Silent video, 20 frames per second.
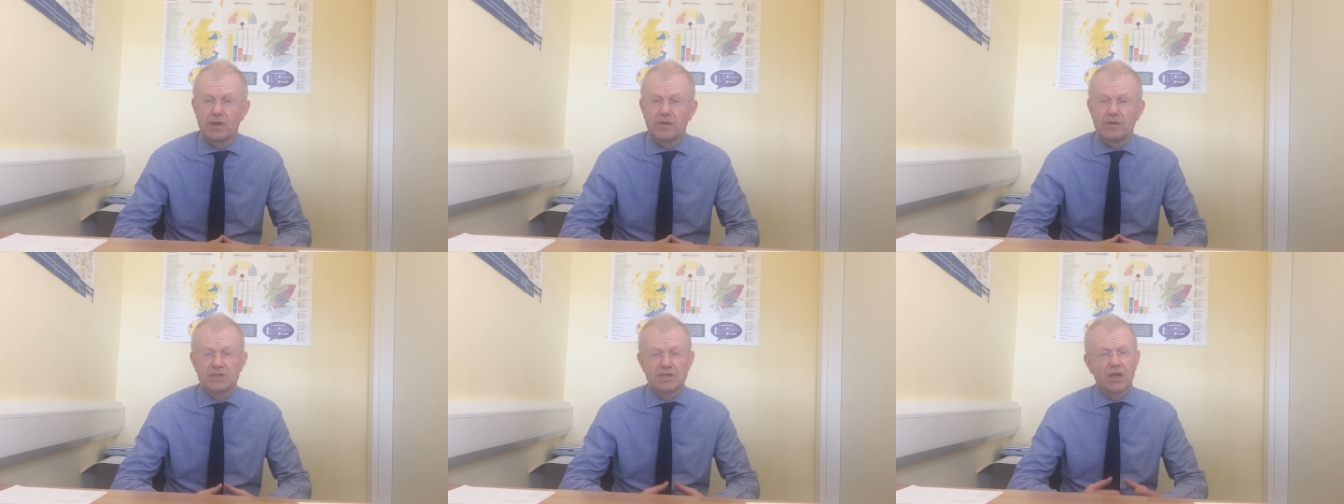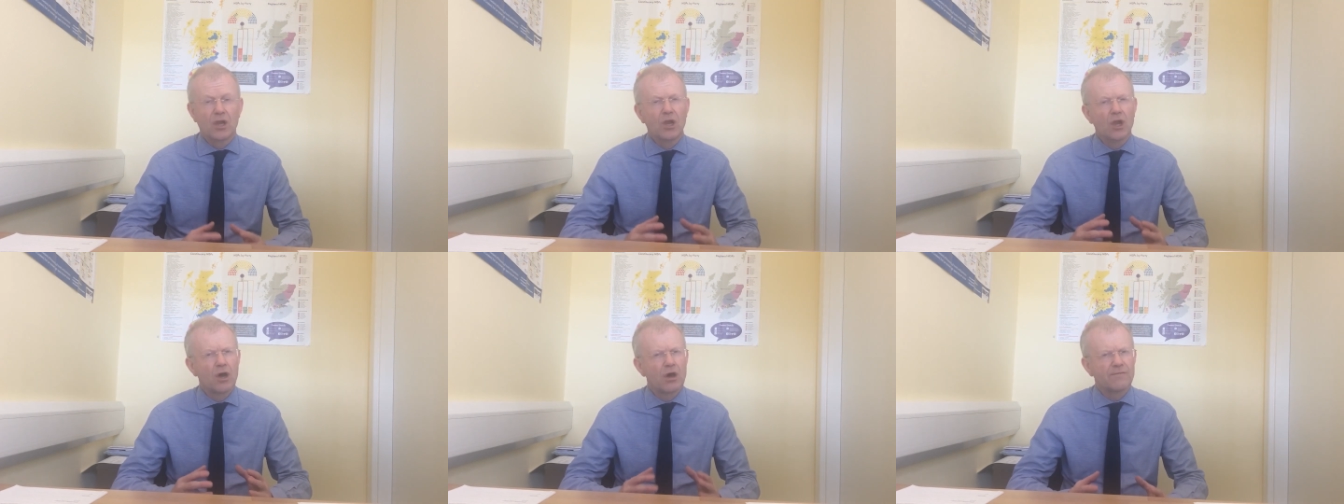where there's
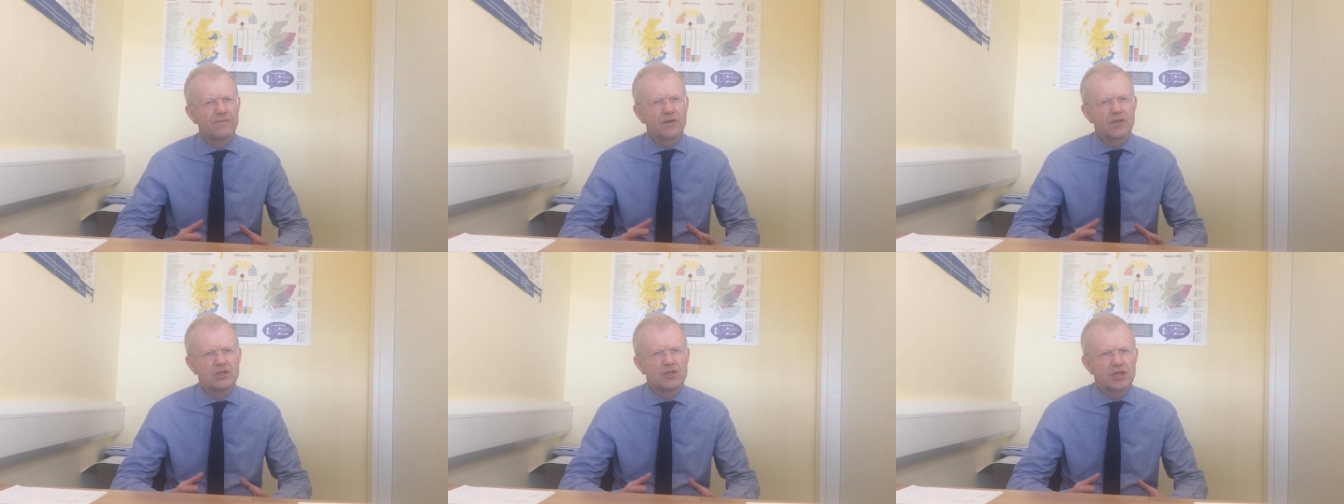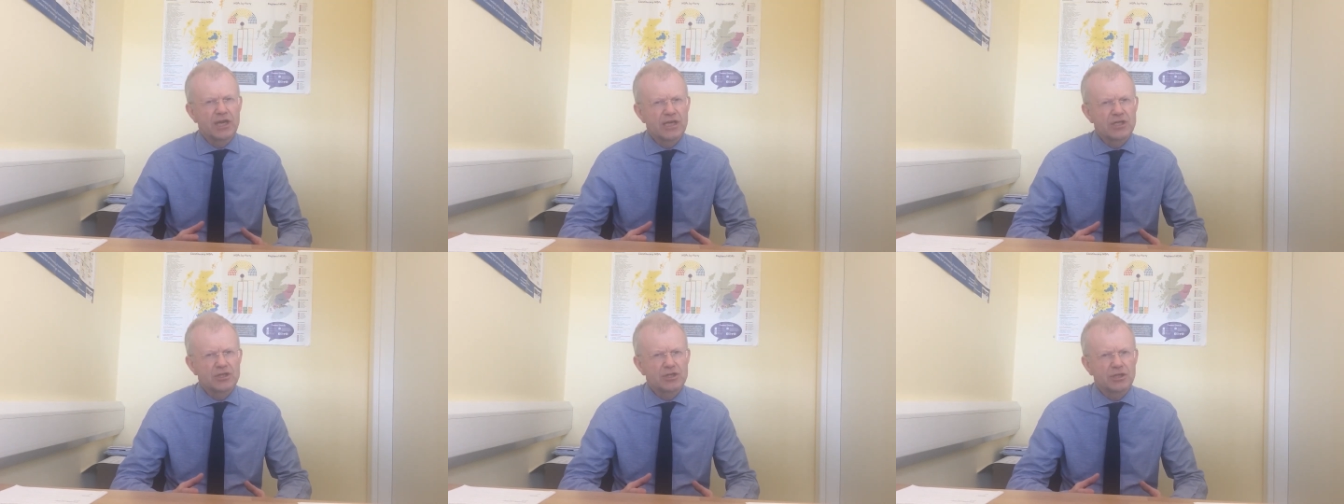a lot of
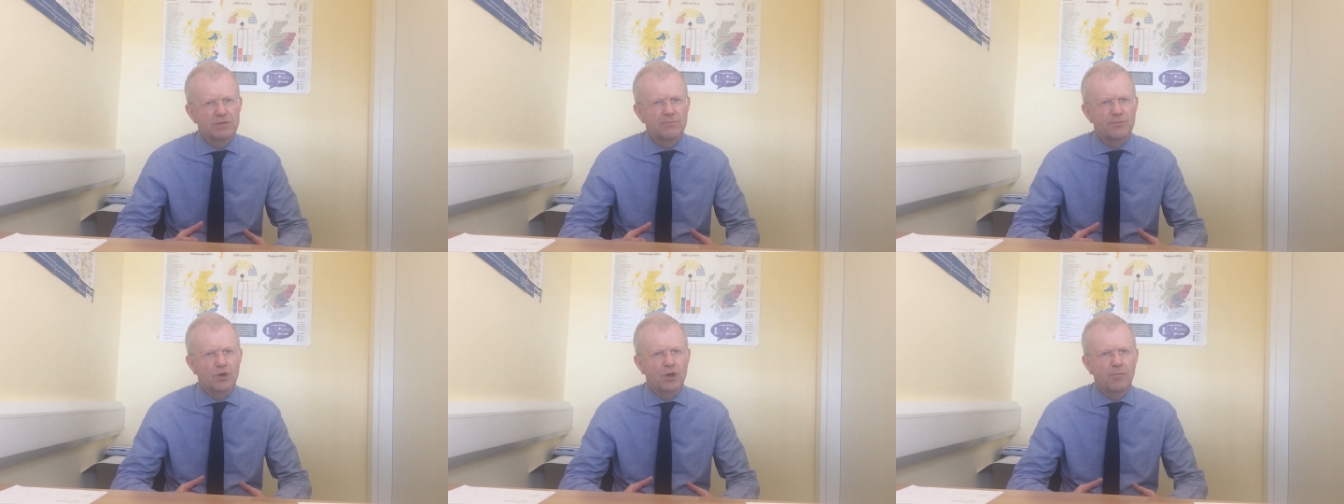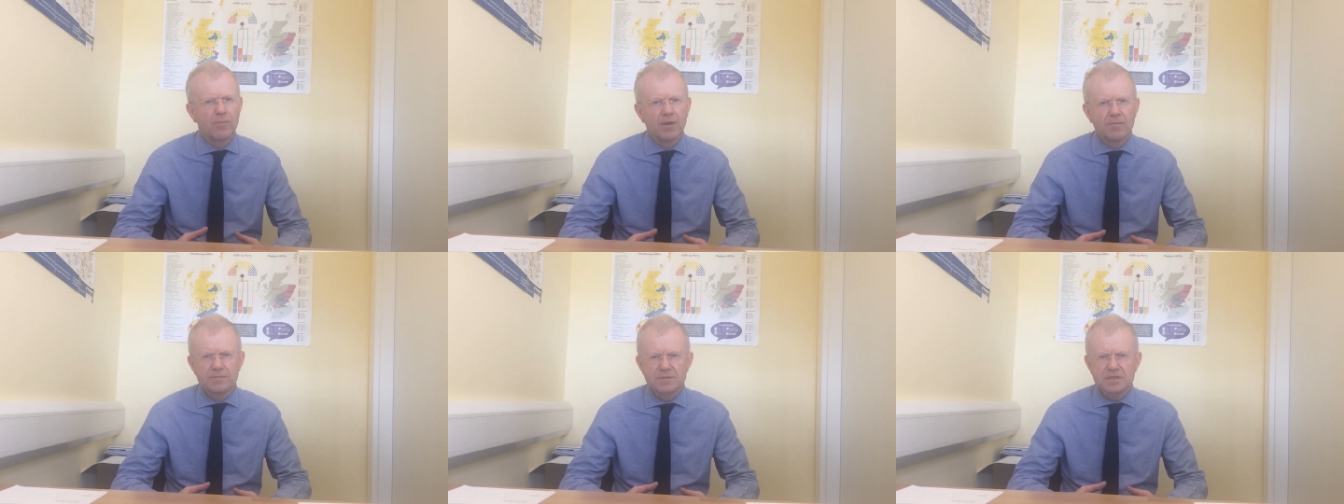congestion
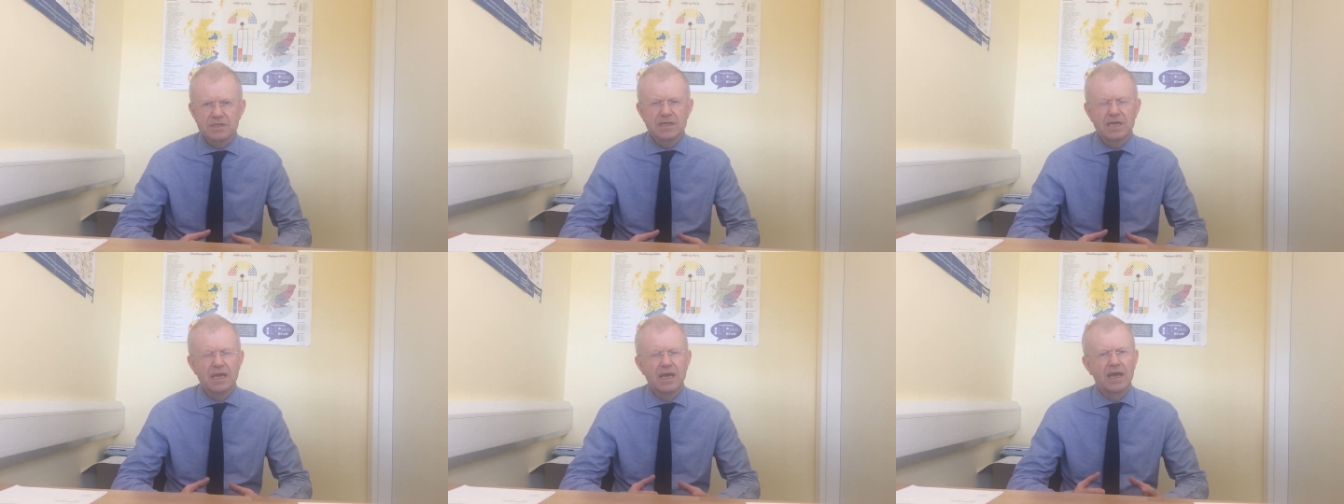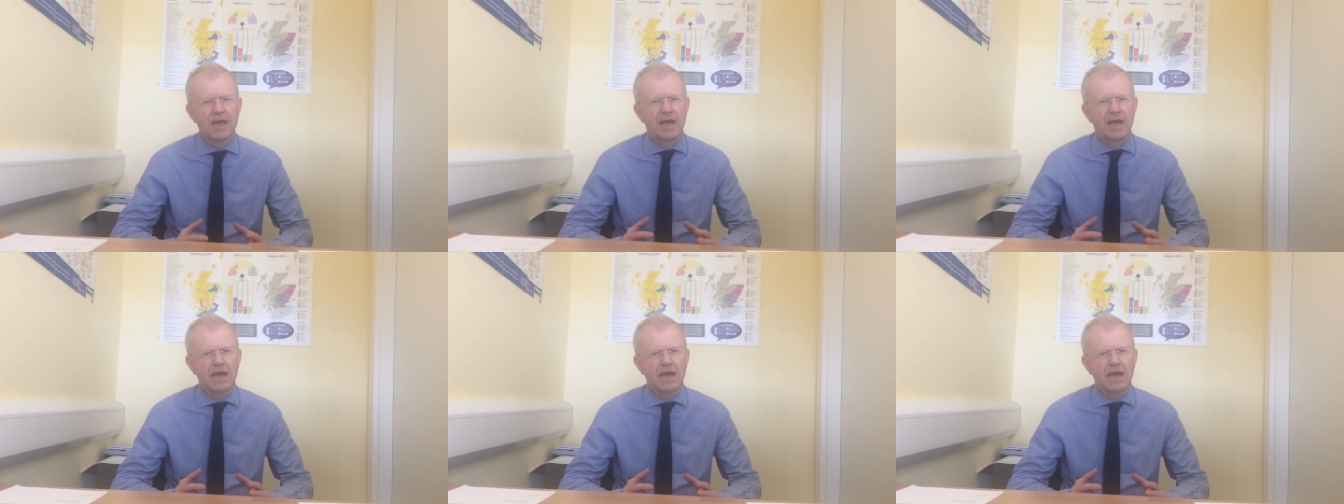problems,